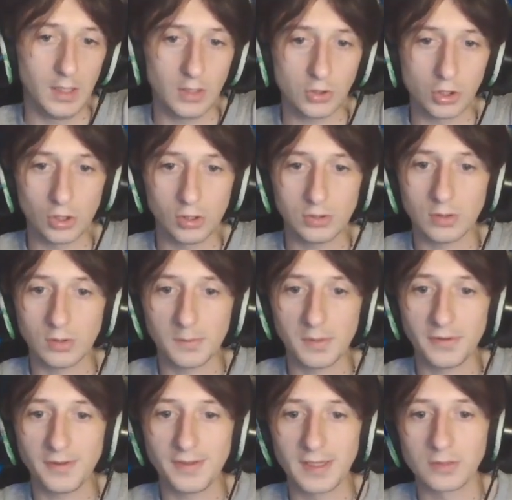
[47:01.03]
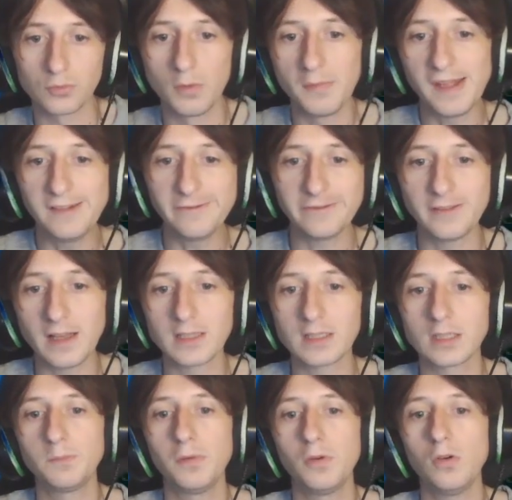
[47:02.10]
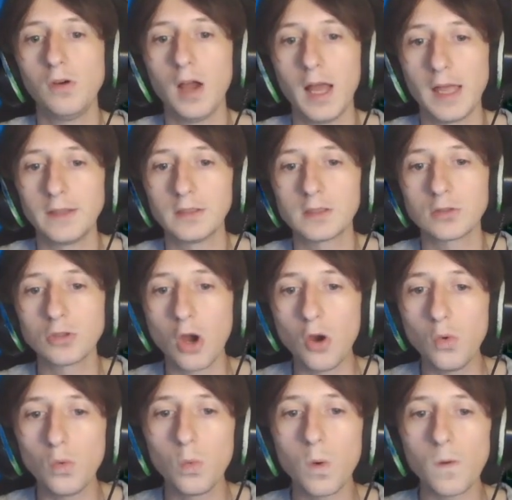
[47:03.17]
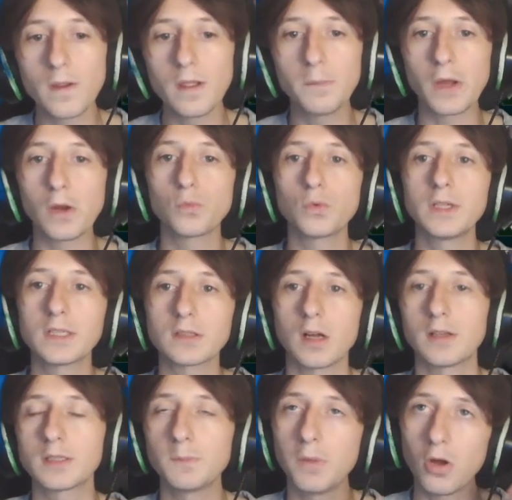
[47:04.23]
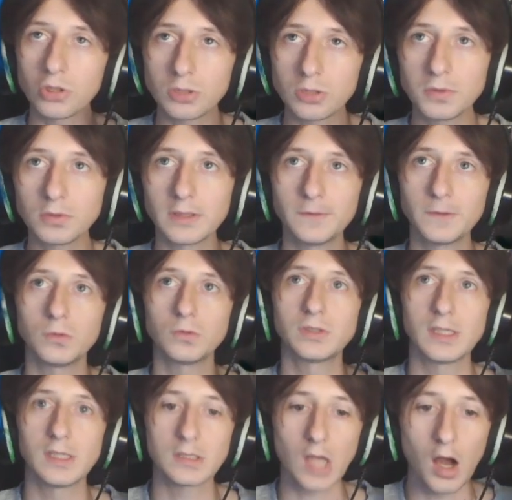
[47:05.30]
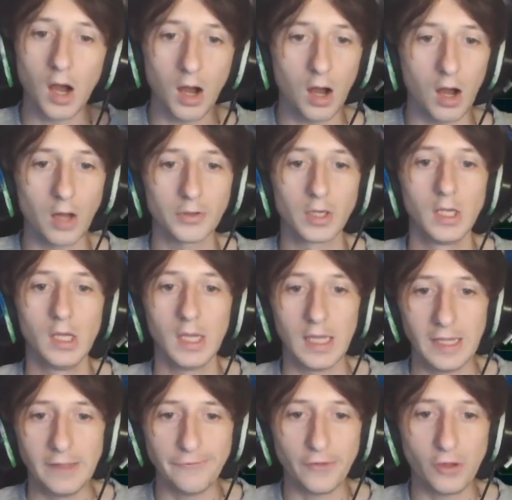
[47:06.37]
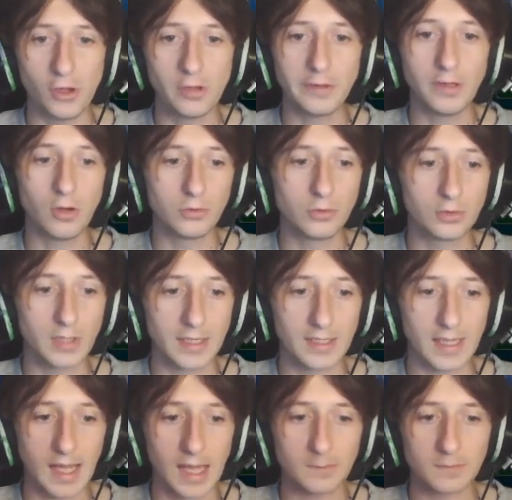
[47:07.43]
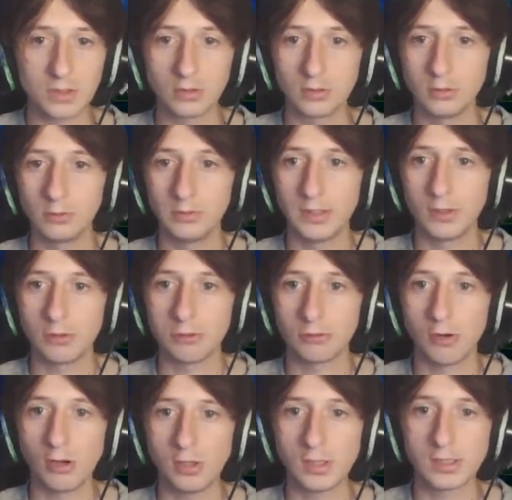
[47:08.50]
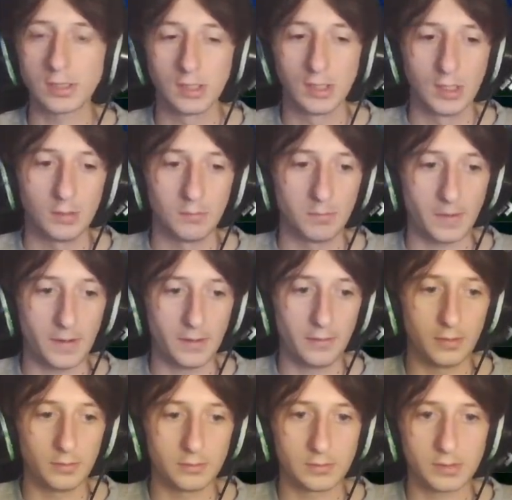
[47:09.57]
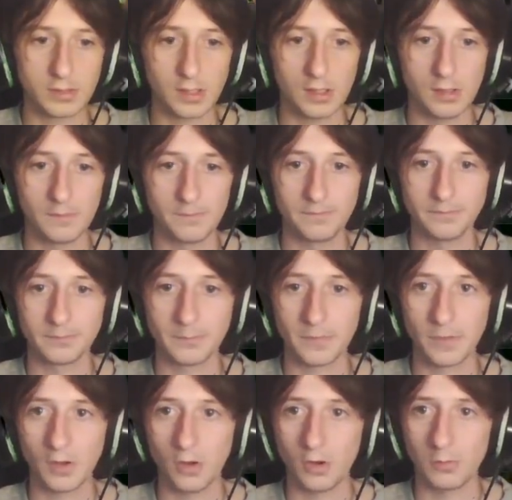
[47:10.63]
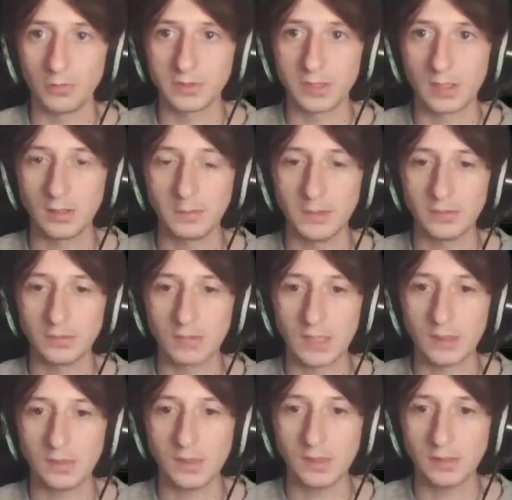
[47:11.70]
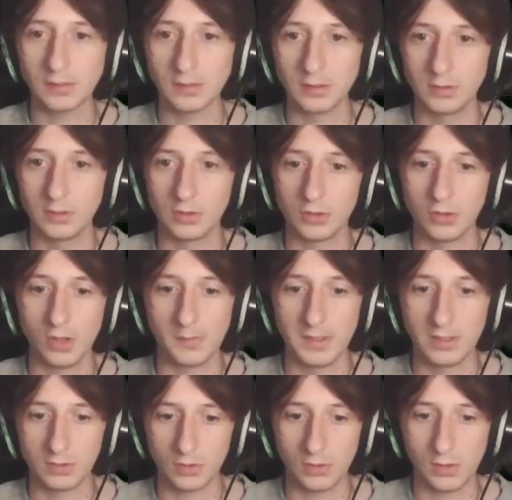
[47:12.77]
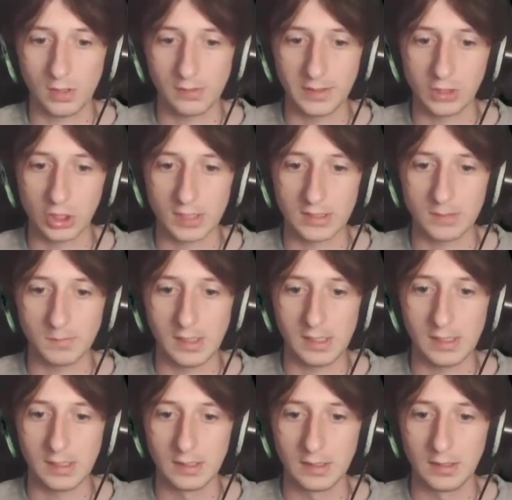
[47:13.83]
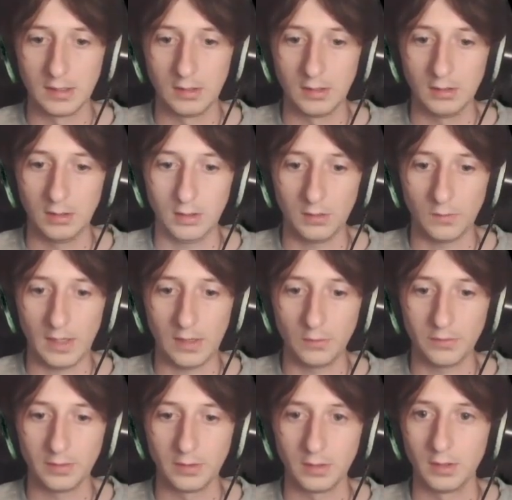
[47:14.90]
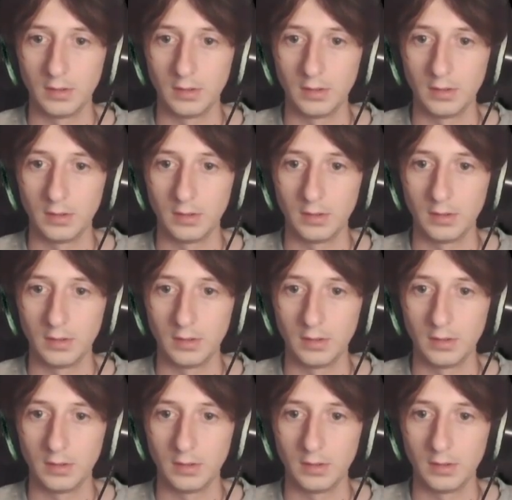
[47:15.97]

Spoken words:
Ensure to grab other things. Remain flexible and don't worry about a restart. It's impossible difficulty. It's hard. If early on you're getting absolutely crunked by those horrible tiger beetles down there, you saw how they chased me around.